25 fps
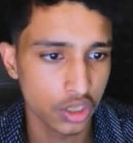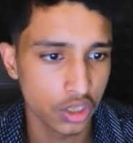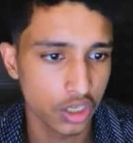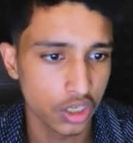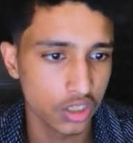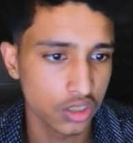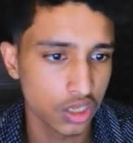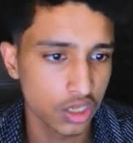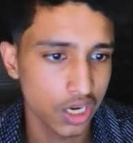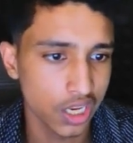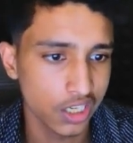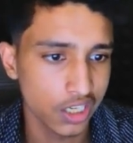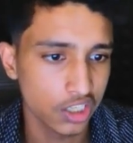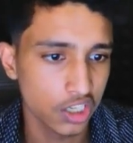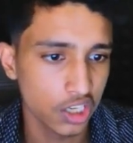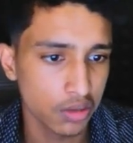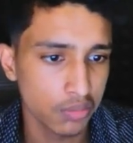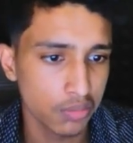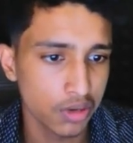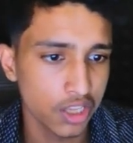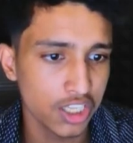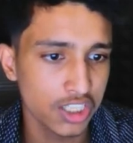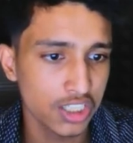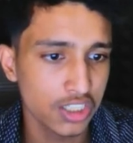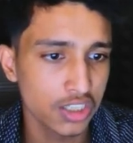They select
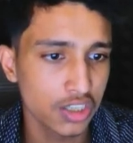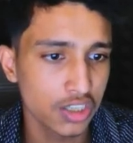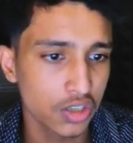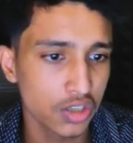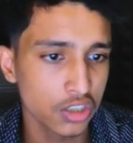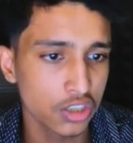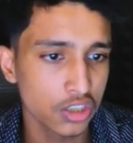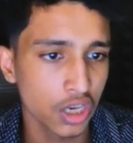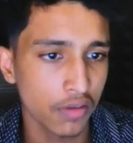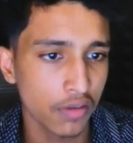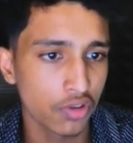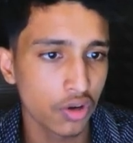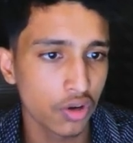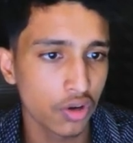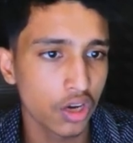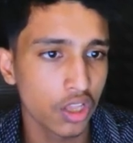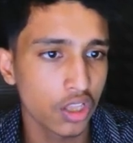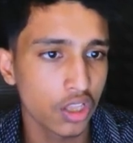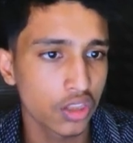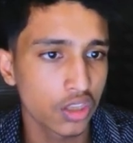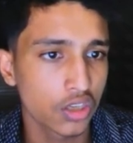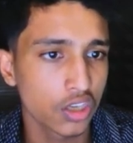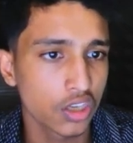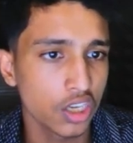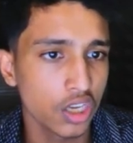DM list. You just have to
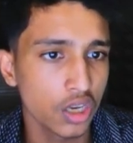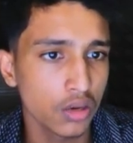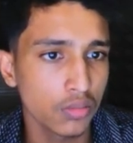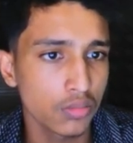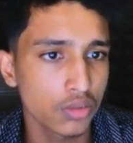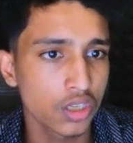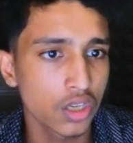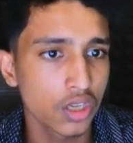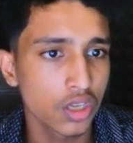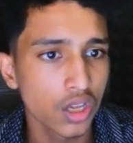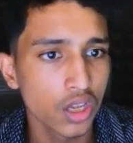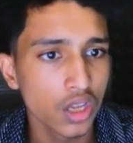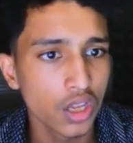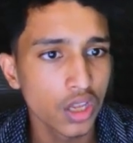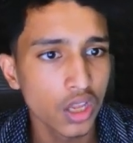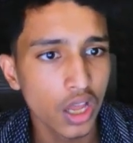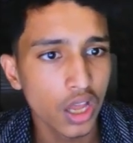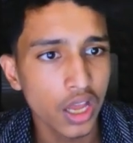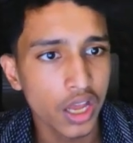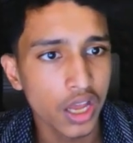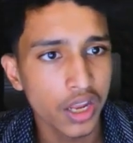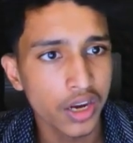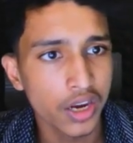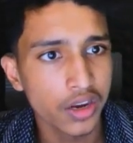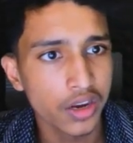click the DMs,
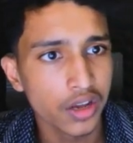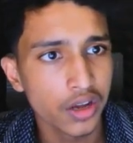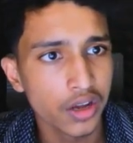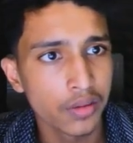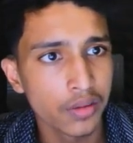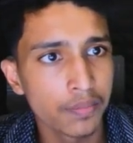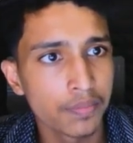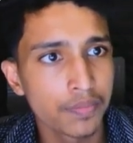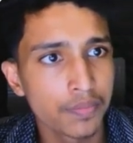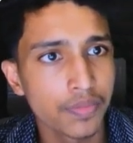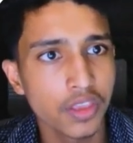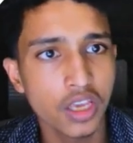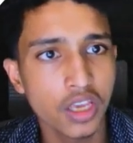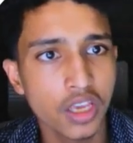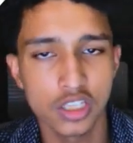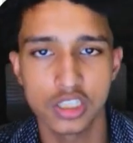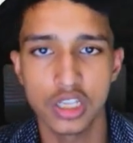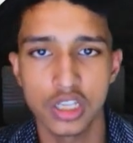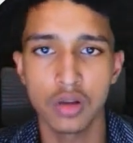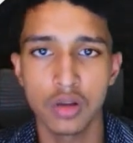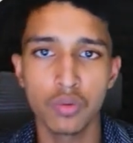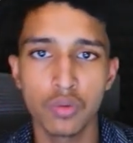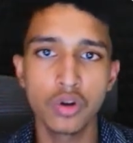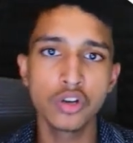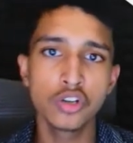and
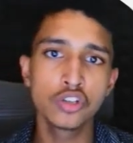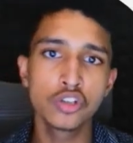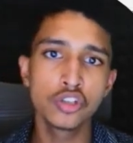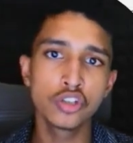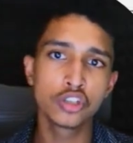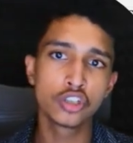yes, I want